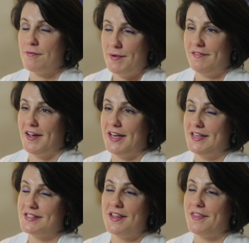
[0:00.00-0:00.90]
ThermiVa
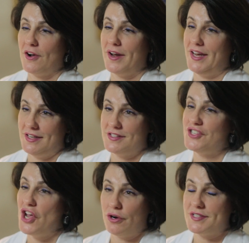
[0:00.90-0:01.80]
is that there
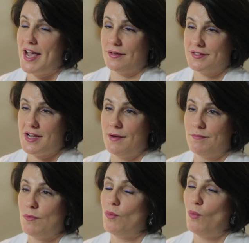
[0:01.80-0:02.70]
is no
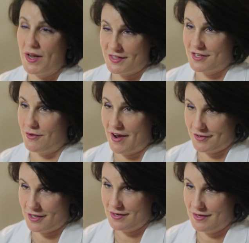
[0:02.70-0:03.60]
downtime
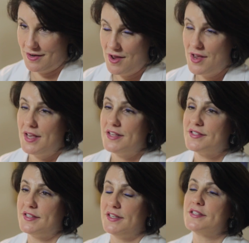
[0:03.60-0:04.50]
whatsoever.
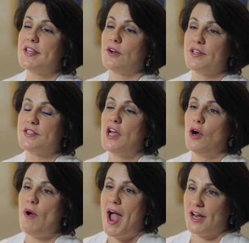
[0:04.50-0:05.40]
Since there is
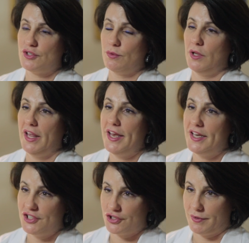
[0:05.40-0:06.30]
no actual
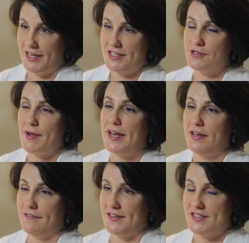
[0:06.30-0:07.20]
injury to
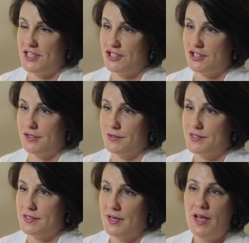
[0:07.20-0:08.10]
any of the
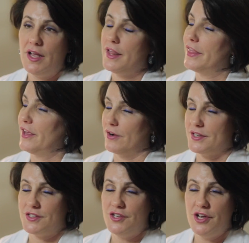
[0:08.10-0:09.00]
tissues, there
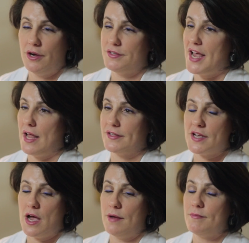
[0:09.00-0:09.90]
is no
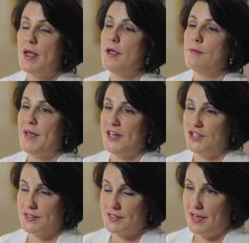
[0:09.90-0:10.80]
downtime.
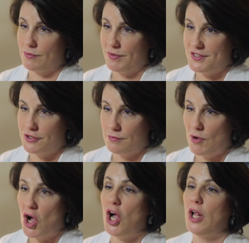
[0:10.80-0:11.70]
Patients can
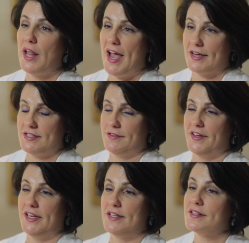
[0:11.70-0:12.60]
resume all
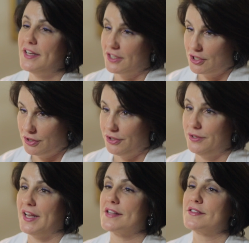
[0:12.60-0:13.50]
activities,
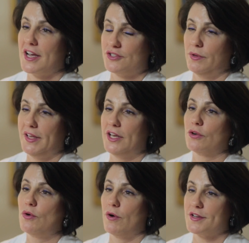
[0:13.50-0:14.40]
including sexual
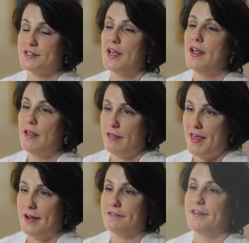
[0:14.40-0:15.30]
intercourse,
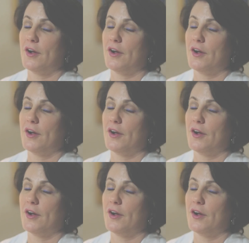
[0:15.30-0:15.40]
that